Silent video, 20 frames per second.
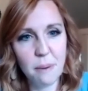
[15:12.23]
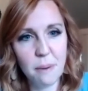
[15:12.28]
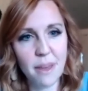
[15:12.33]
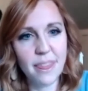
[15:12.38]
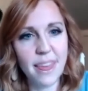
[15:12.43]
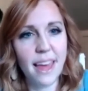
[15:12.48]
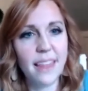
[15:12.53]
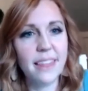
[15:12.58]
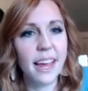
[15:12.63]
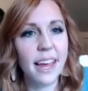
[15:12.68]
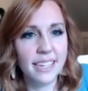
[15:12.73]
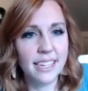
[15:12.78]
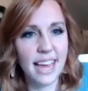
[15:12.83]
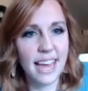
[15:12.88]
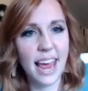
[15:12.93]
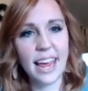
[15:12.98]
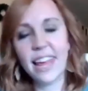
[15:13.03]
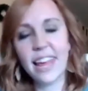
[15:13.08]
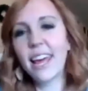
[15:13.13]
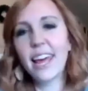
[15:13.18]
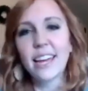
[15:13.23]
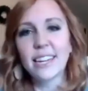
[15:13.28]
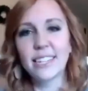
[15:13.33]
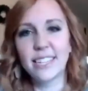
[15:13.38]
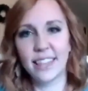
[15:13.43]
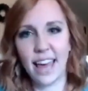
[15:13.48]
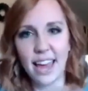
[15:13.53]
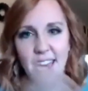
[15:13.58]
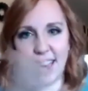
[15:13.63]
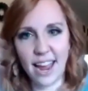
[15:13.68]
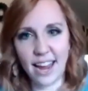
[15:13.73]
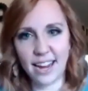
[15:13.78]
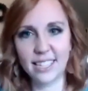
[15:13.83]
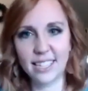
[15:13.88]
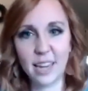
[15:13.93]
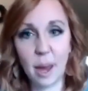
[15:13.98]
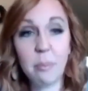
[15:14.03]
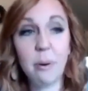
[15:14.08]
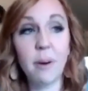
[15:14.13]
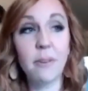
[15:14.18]
but then like taking it to that next
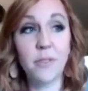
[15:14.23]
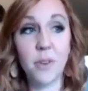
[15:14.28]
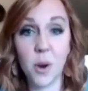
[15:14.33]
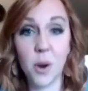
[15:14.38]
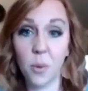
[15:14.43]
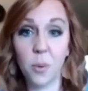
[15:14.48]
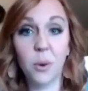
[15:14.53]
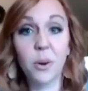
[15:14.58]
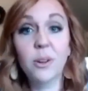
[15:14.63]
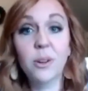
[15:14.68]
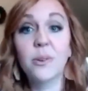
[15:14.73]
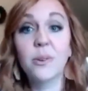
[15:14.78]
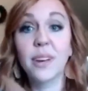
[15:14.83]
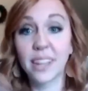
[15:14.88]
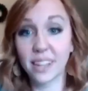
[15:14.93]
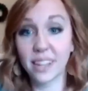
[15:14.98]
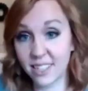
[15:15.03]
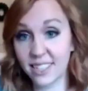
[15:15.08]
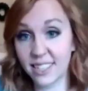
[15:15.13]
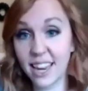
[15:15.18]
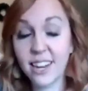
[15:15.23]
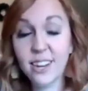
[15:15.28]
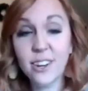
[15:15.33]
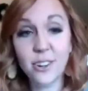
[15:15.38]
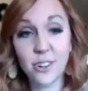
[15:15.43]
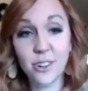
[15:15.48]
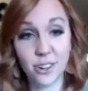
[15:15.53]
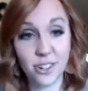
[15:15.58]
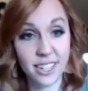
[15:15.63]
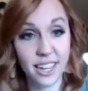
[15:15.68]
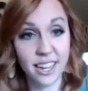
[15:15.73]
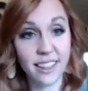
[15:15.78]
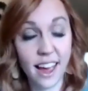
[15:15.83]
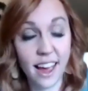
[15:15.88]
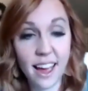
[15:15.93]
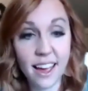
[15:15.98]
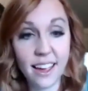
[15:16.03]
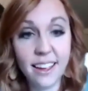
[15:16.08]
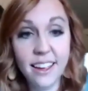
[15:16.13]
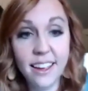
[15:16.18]
step of no, we're doing extended nursing,
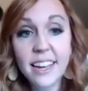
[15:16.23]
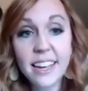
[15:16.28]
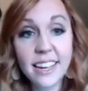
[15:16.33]
that